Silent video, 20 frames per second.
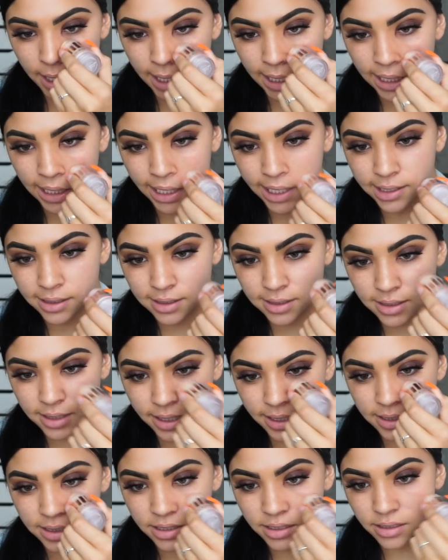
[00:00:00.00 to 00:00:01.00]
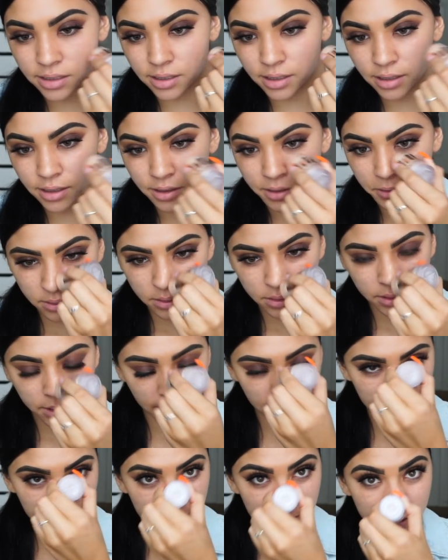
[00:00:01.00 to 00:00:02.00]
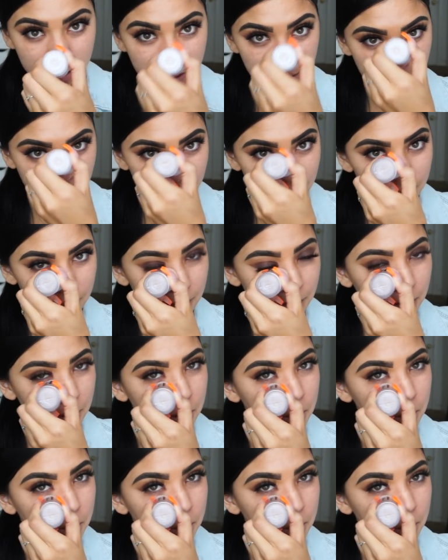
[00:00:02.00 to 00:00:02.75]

I like this idea of a stick.